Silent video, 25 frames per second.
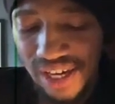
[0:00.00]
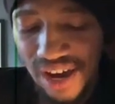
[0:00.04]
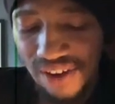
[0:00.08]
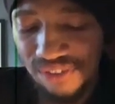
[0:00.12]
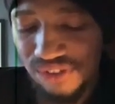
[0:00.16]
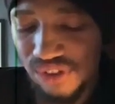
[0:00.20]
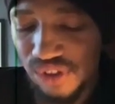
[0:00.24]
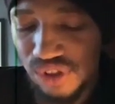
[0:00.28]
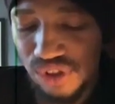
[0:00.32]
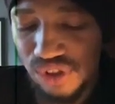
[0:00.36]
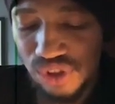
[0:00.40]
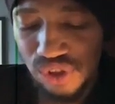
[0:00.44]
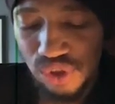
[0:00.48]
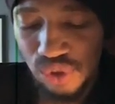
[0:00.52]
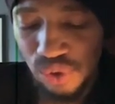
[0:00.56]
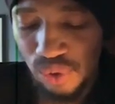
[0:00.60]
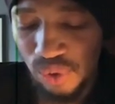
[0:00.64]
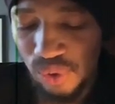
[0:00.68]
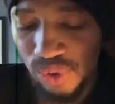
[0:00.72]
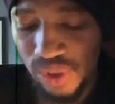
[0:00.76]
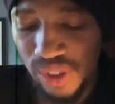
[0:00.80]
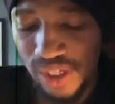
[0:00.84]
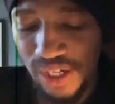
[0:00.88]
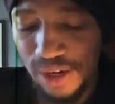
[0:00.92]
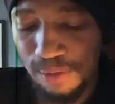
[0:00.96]
after
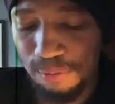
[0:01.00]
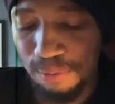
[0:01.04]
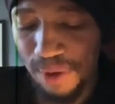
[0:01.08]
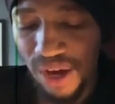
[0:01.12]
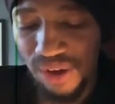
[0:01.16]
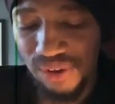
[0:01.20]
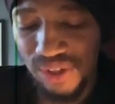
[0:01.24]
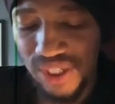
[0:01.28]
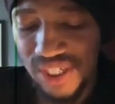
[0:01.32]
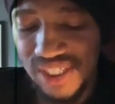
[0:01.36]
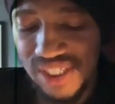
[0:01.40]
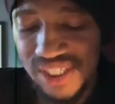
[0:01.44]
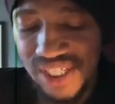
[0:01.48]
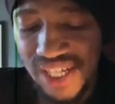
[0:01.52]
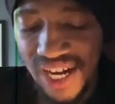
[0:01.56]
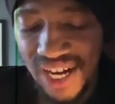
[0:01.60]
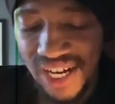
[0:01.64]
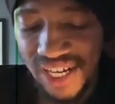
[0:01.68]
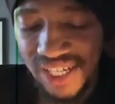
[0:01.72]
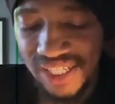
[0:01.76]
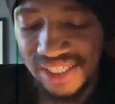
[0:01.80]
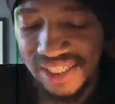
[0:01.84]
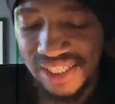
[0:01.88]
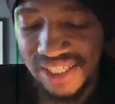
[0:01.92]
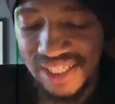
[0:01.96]
story about his
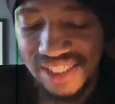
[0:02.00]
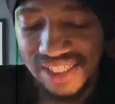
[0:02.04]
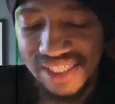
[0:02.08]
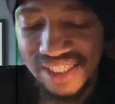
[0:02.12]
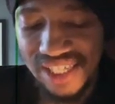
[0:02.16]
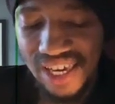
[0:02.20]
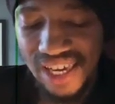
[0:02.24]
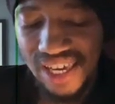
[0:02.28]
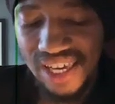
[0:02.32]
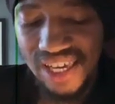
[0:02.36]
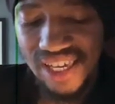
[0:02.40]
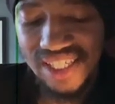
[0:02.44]
kindness,